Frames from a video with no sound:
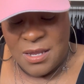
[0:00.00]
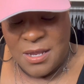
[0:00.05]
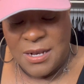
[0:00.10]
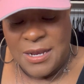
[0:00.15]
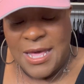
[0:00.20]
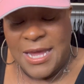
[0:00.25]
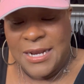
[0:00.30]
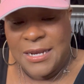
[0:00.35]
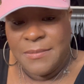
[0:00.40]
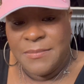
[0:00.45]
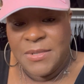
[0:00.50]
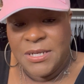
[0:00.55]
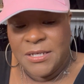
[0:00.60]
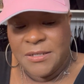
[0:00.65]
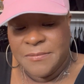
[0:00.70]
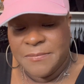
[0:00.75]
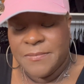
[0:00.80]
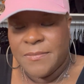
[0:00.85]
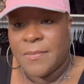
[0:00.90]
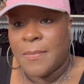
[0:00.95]
Like, let me,
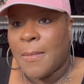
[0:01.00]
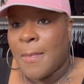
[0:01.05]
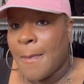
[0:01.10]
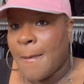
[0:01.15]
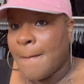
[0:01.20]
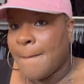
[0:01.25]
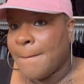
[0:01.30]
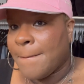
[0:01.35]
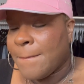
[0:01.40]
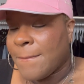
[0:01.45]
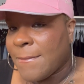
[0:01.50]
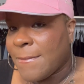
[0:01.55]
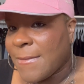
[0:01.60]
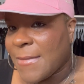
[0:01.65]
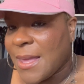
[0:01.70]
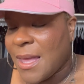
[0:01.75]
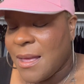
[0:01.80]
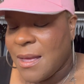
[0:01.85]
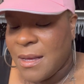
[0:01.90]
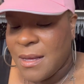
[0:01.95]

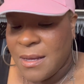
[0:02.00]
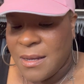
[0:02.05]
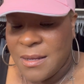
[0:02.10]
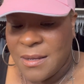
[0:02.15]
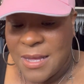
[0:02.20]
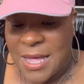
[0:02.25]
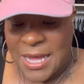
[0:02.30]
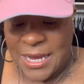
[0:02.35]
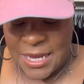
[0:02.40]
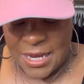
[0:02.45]
I